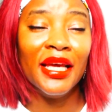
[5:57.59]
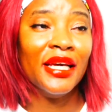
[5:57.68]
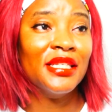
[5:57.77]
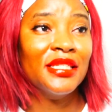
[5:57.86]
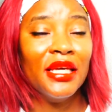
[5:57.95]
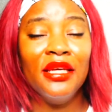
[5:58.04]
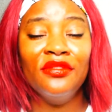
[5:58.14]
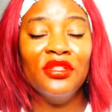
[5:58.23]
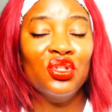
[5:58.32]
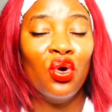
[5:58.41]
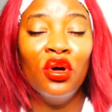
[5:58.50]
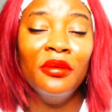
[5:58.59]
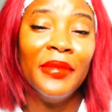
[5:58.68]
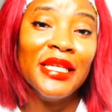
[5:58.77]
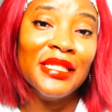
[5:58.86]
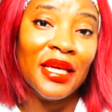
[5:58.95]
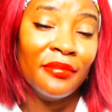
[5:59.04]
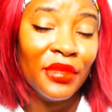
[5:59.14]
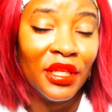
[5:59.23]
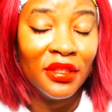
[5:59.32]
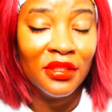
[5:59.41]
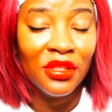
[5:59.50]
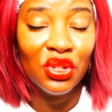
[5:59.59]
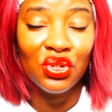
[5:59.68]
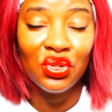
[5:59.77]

Like I say, if it's on my Zambian